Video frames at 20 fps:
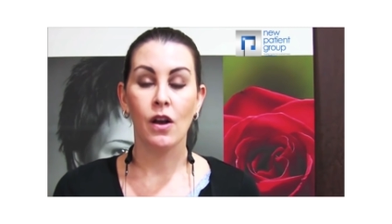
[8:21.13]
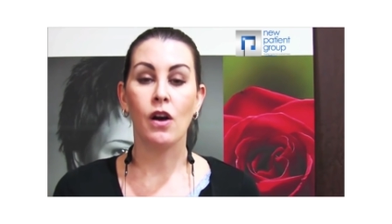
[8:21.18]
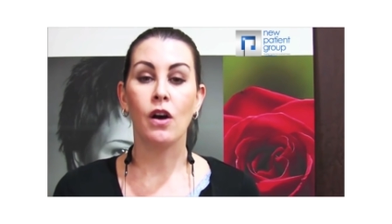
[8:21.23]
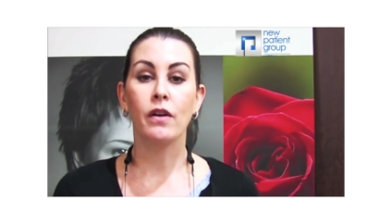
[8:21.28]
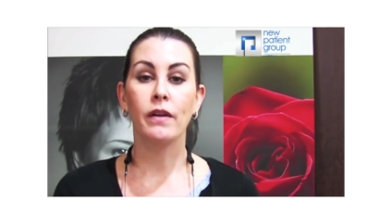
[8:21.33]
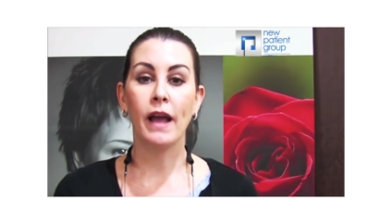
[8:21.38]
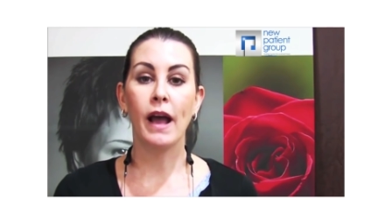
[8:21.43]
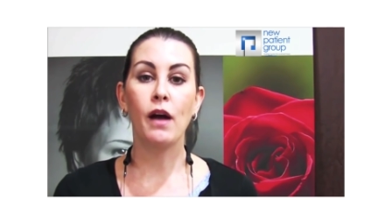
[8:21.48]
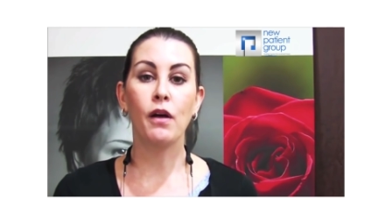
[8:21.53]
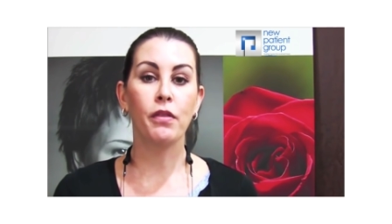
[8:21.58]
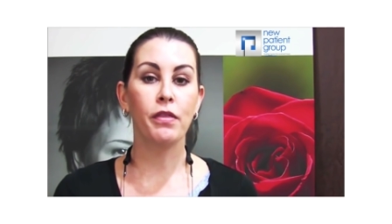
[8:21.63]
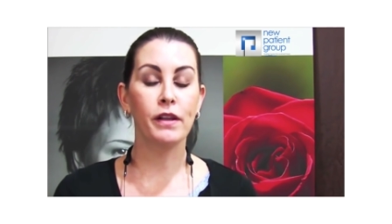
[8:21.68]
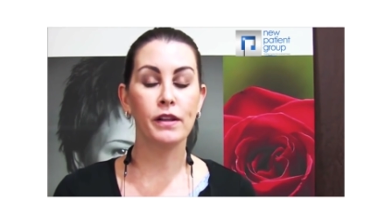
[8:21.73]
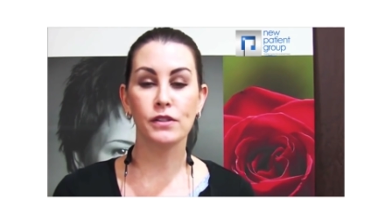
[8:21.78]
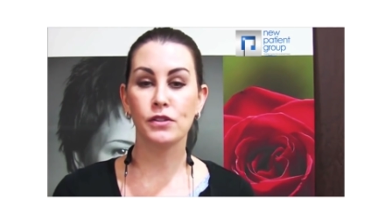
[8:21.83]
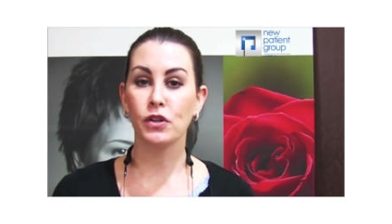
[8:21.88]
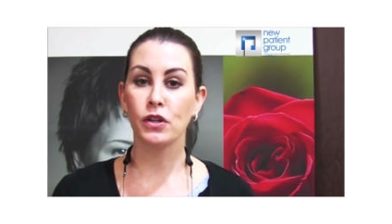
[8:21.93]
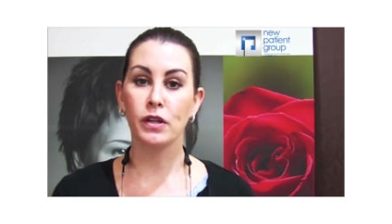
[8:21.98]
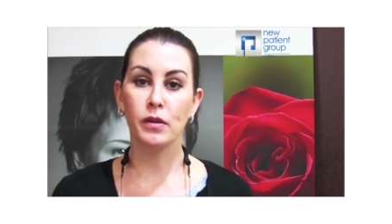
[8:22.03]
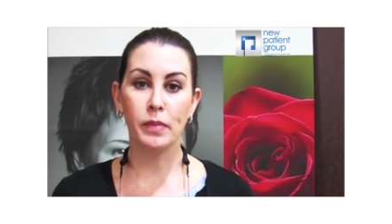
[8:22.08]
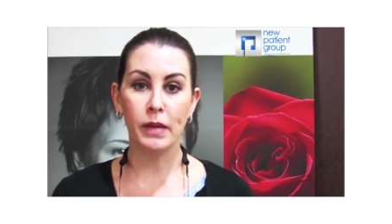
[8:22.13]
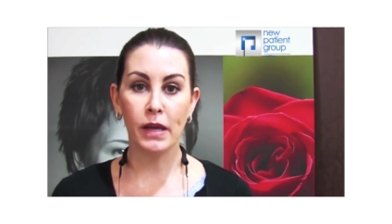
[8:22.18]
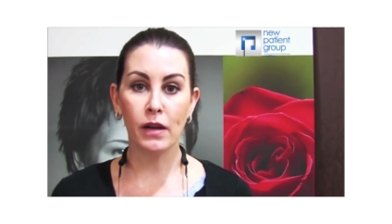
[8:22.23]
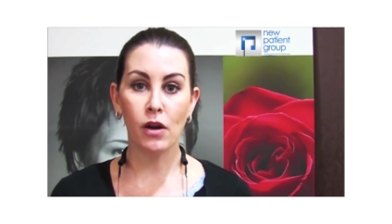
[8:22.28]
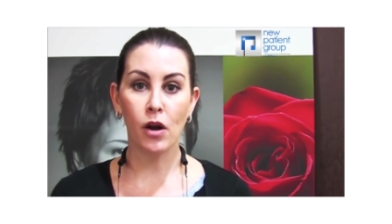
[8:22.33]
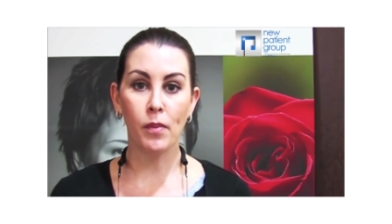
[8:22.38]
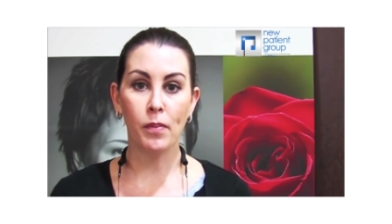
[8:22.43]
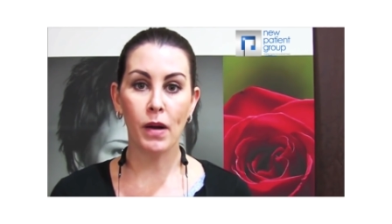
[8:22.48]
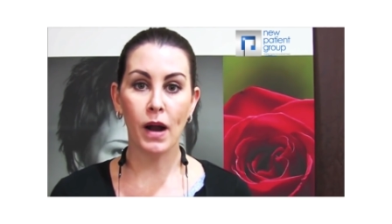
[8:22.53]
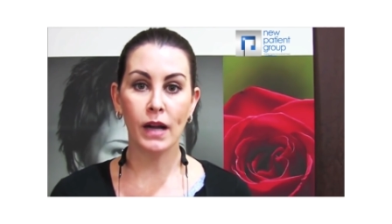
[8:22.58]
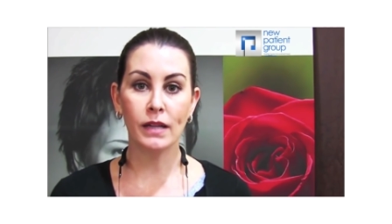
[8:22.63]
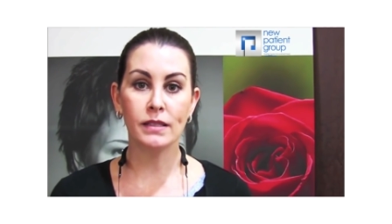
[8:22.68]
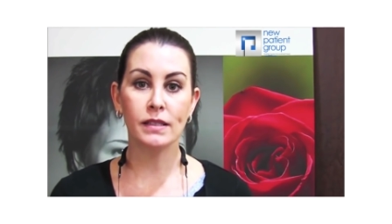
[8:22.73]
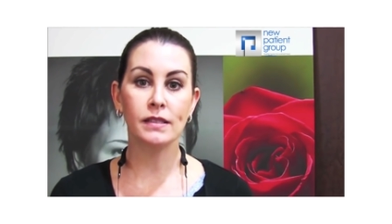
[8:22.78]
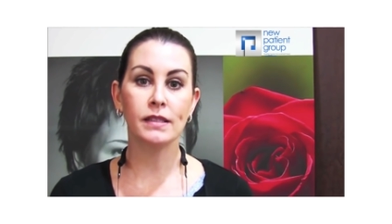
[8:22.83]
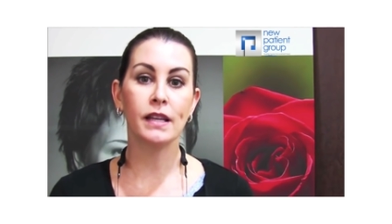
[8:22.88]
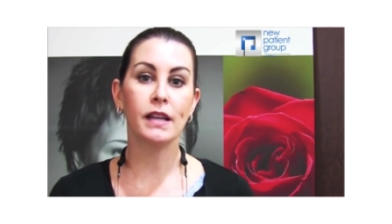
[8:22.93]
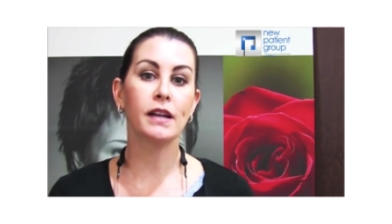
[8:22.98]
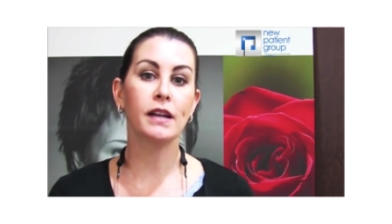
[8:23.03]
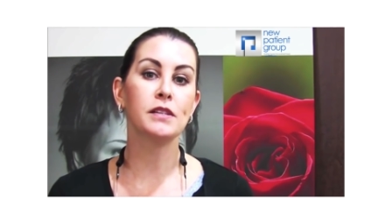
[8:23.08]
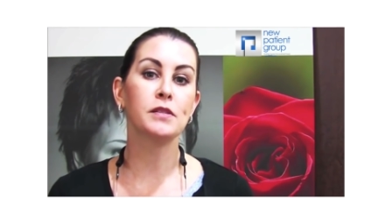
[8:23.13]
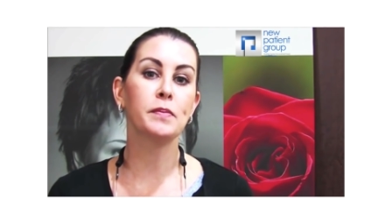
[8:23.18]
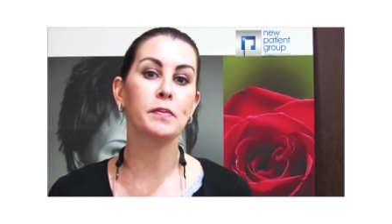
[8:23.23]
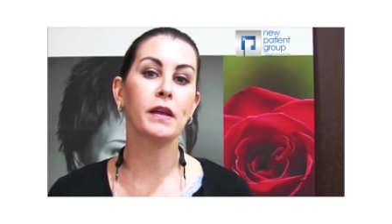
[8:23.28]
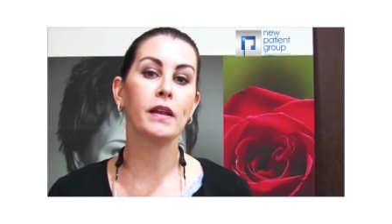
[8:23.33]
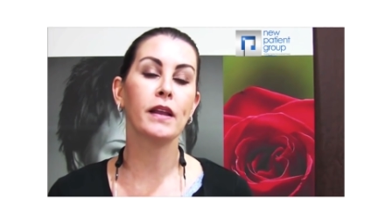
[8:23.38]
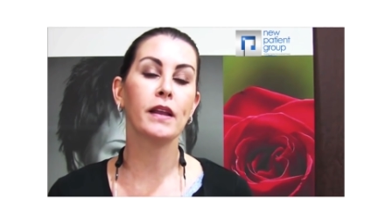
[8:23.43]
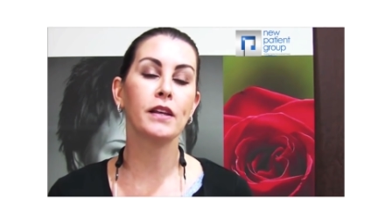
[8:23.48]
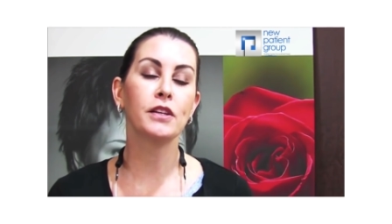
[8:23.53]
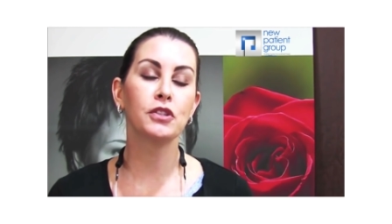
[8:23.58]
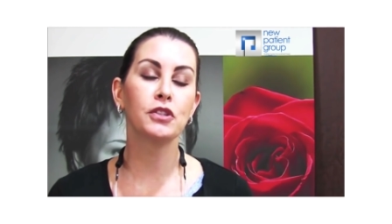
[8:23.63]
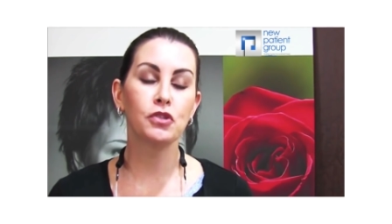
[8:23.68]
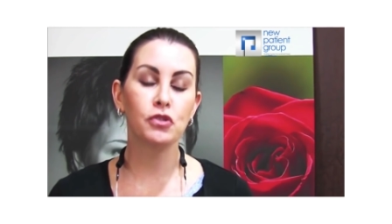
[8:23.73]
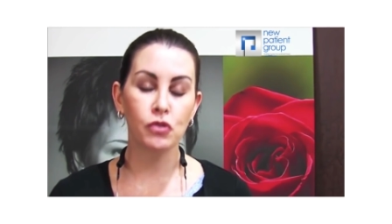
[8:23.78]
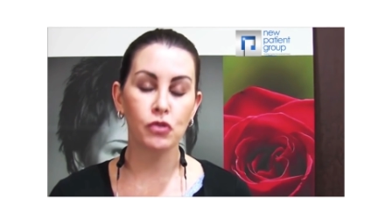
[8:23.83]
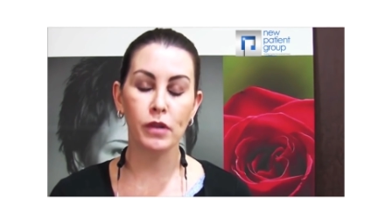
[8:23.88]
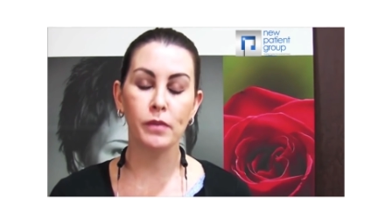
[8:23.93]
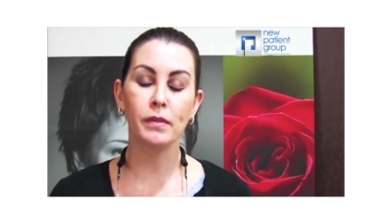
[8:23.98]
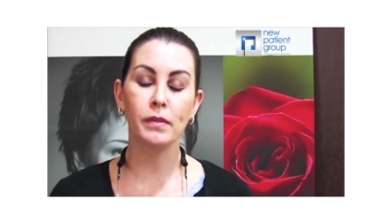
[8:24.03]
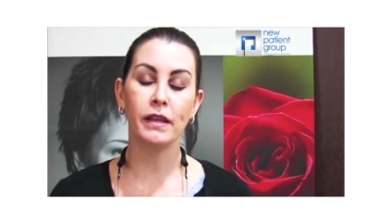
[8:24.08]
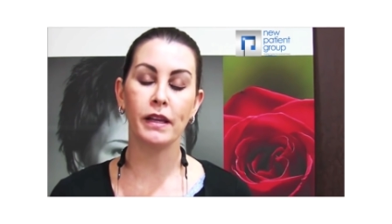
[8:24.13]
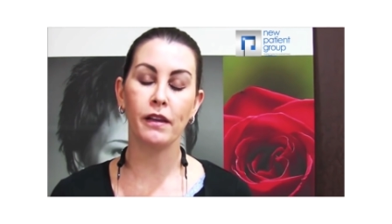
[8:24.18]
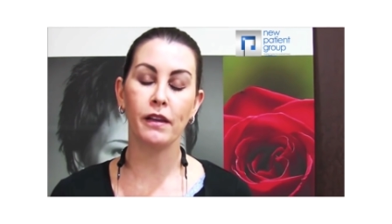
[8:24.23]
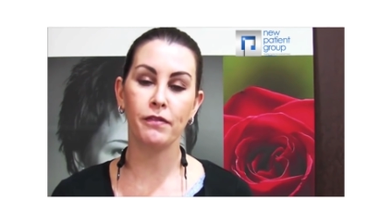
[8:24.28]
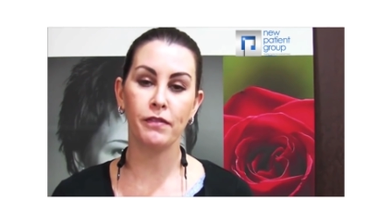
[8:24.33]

on how things are going to be in our practice, and it has been extremely